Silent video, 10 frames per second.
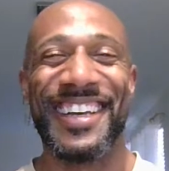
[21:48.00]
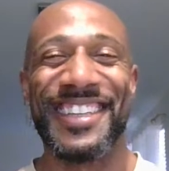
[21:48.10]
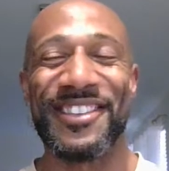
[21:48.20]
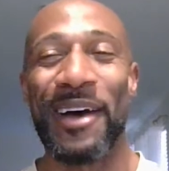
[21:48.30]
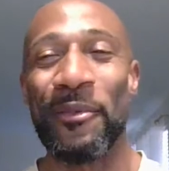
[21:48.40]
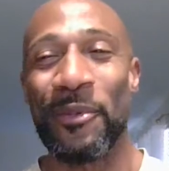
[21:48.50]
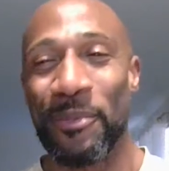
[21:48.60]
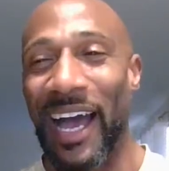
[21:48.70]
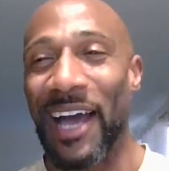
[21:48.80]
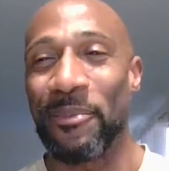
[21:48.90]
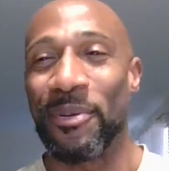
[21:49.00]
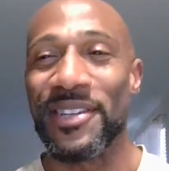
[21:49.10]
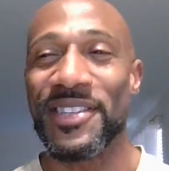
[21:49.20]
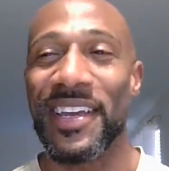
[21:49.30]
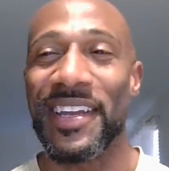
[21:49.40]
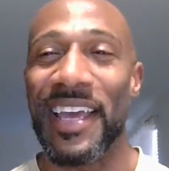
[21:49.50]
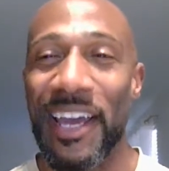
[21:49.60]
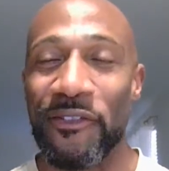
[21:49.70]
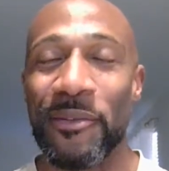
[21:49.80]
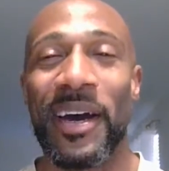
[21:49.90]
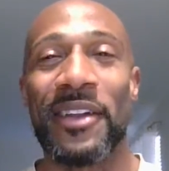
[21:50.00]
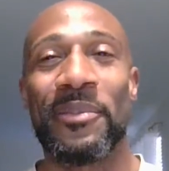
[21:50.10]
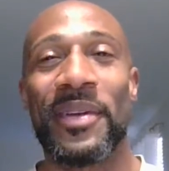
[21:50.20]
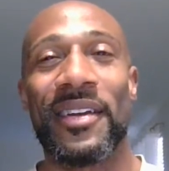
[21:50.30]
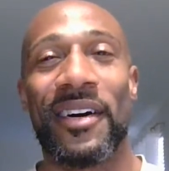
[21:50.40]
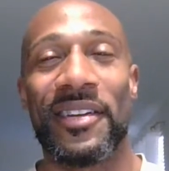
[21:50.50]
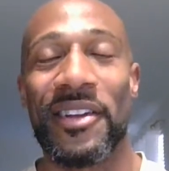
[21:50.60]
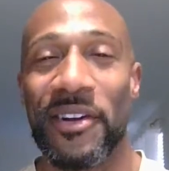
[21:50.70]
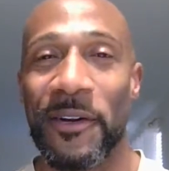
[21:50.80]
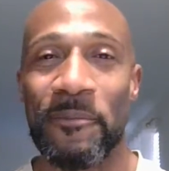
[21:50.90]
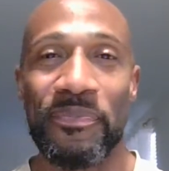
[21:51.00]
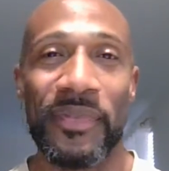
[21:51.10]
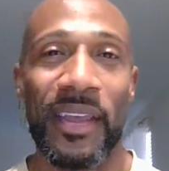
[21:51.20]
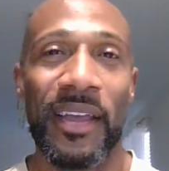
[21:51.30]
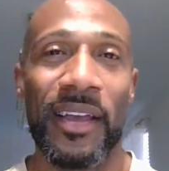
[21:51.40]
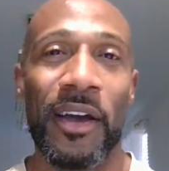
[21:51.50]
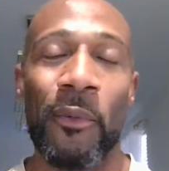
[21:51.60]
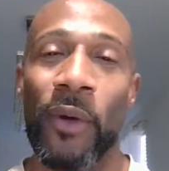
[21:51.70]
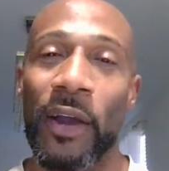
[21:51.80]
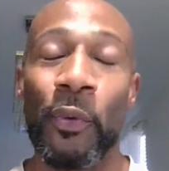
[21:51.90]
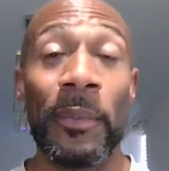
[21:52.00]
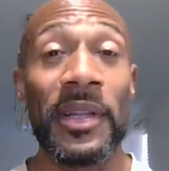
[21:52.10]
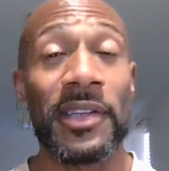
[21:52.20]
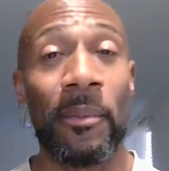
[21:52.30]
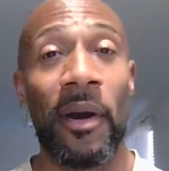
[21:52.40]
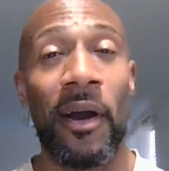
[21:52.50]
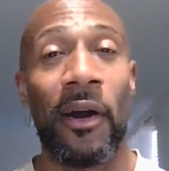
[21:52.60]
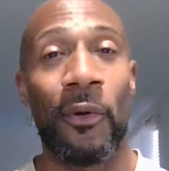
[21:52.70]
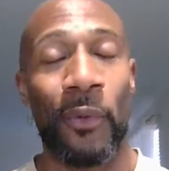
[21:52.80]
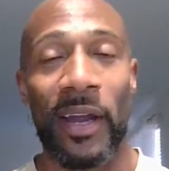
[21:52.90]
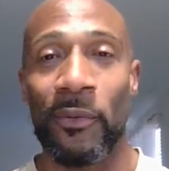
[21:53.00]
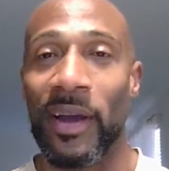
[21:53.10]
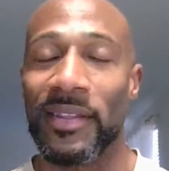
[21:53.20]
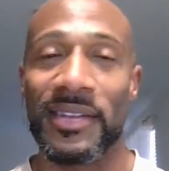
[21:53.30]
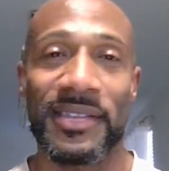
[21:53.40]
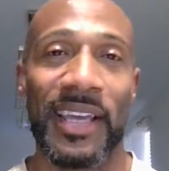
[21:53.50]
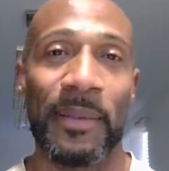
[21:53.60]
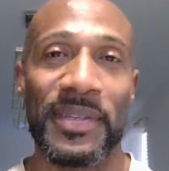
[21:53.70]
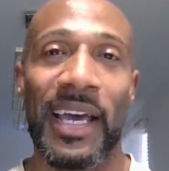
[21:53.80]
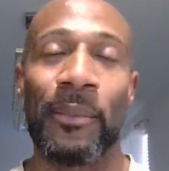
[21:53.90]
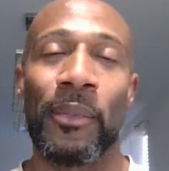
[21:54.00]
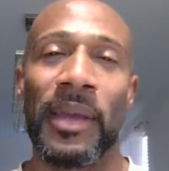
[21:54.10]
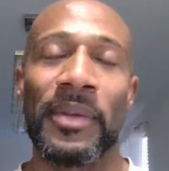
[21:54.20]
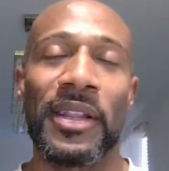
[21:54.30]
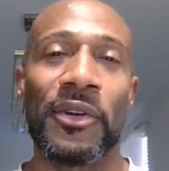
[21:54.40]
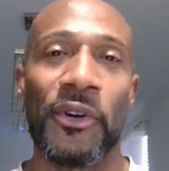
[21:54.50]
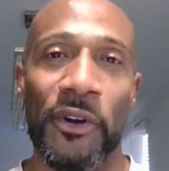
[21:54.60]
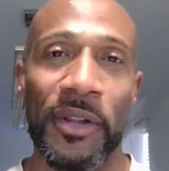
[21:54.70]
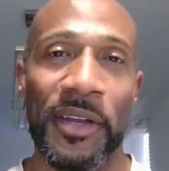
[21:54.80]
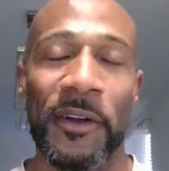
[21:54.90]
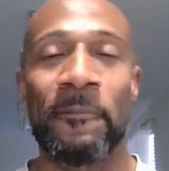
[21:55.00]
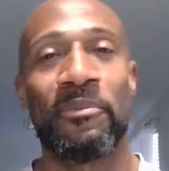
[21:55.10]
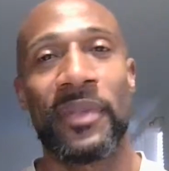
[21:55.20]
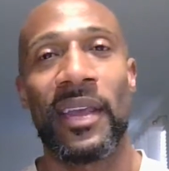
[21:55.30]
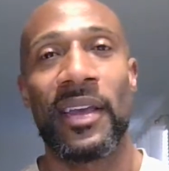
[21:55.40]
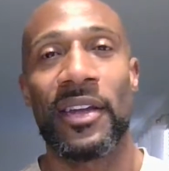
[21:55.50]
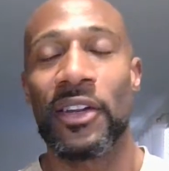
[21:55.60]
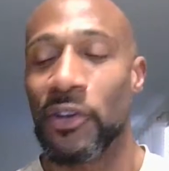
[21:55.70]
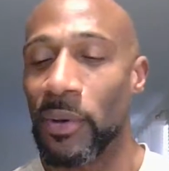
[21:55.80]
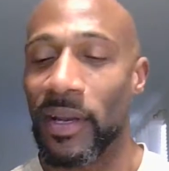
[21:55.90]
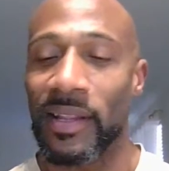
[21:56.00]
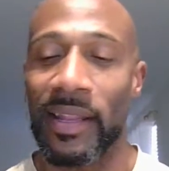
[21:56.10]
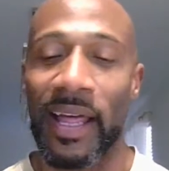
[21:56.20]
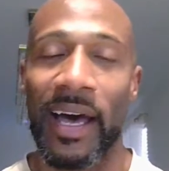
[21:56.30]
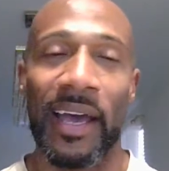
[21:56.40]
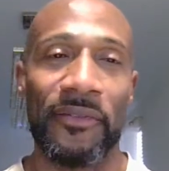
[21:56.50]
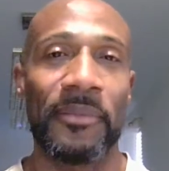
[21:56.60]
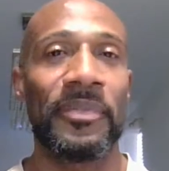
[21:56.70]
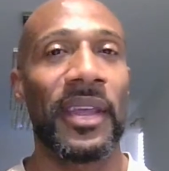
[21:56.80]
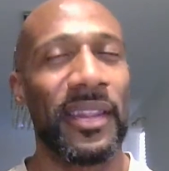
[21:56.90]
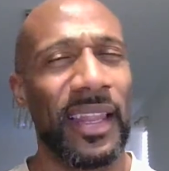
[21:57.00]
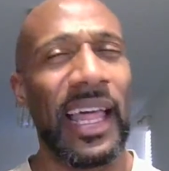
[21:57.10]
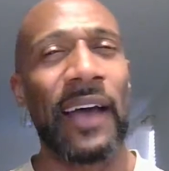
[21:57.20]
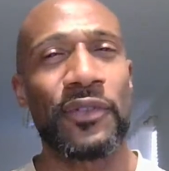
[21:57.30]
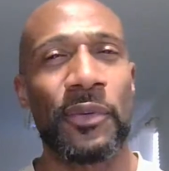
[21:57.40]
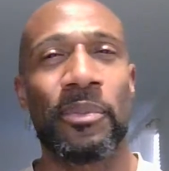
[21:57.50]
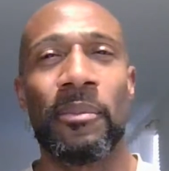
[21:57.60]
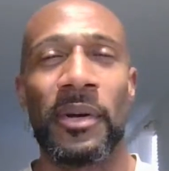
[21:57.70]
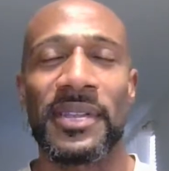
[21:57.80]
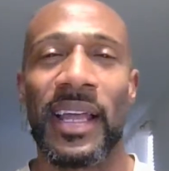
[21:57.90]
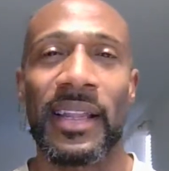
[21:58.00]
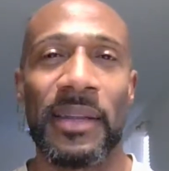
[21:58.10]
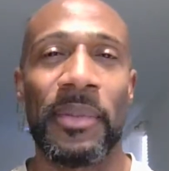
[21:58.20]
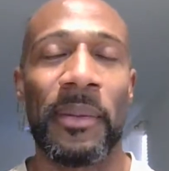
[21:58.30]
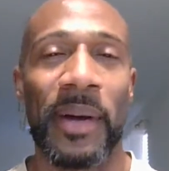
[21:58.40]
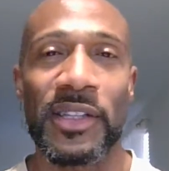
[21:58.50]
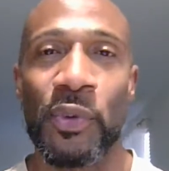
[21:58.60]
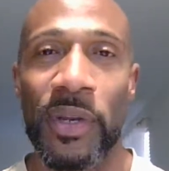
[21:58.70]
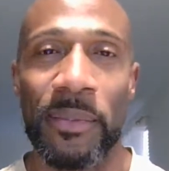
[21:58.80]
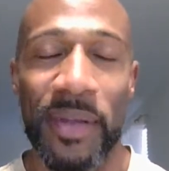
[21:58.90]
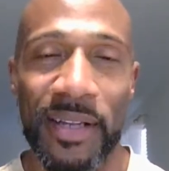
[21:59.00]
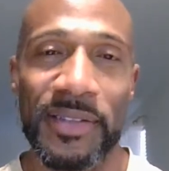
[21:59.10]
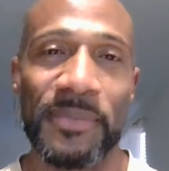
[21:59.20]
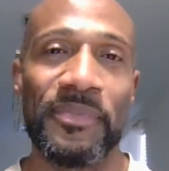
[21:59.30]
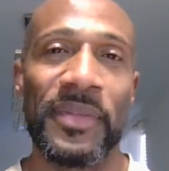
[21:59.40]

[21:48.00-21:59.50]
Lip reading: So I appreciate everybody being on here. Come rock with me tomorrow, right around this same time, maybe a little earlier. Going to do another live. The lives will most likely be about 20 minutes.